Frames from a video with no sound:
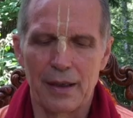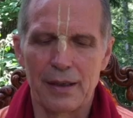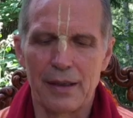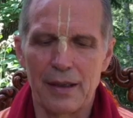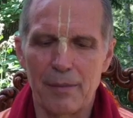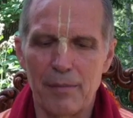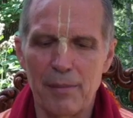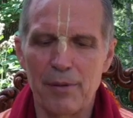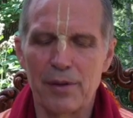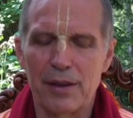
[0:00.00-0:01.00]
Another
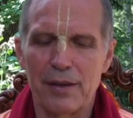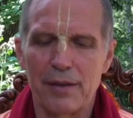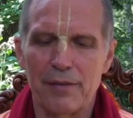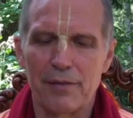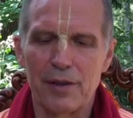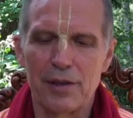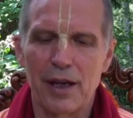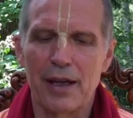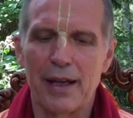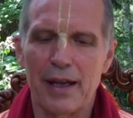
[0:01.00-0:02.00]
memory which
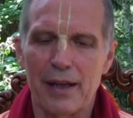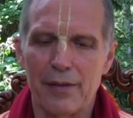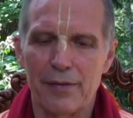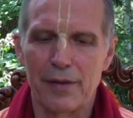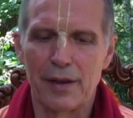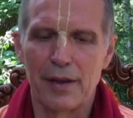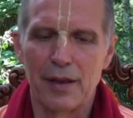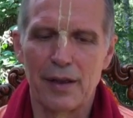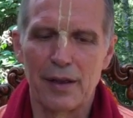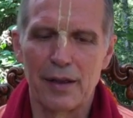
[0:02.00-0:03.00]
I have
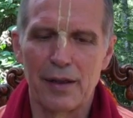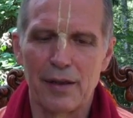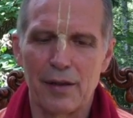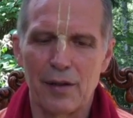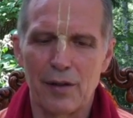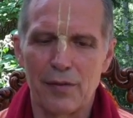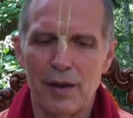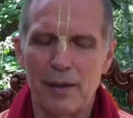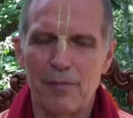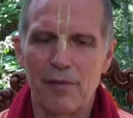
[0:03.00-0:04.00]
of
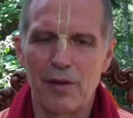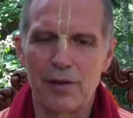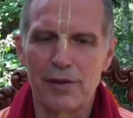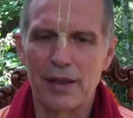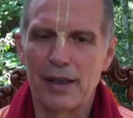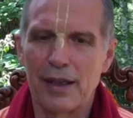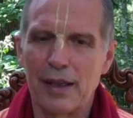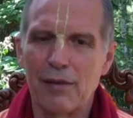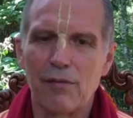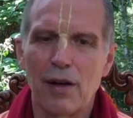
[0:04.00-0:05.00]
him was
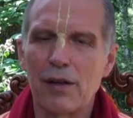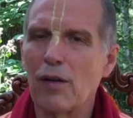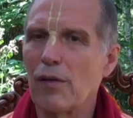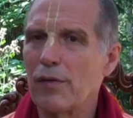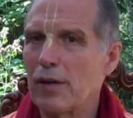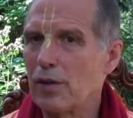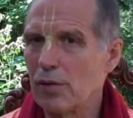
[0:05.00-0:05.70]
in one of the